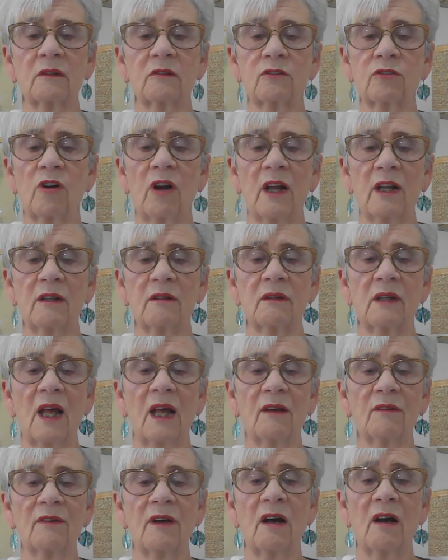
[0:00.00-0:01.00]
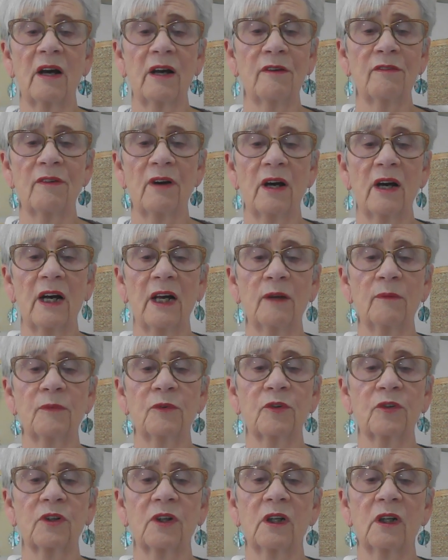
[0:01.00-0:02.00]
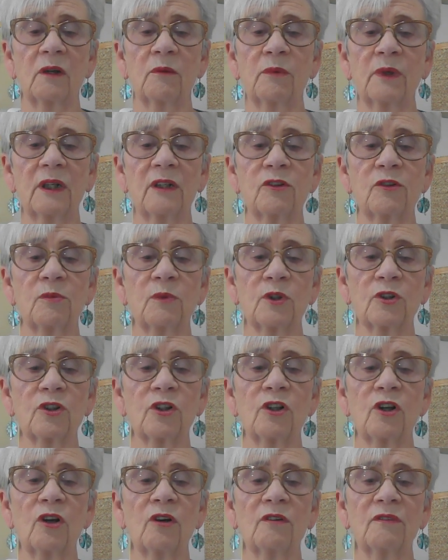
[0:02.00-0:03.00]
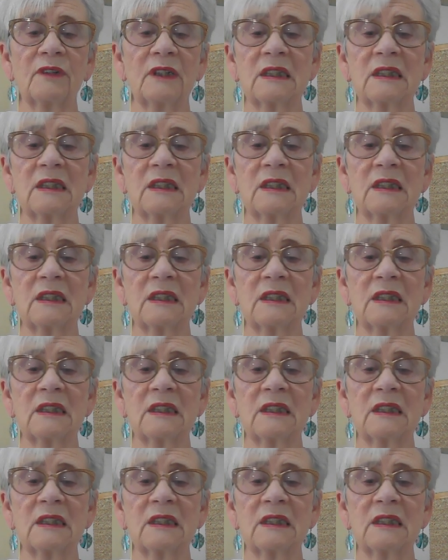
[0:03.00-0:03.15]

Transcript: try and have high vibes, bring as much love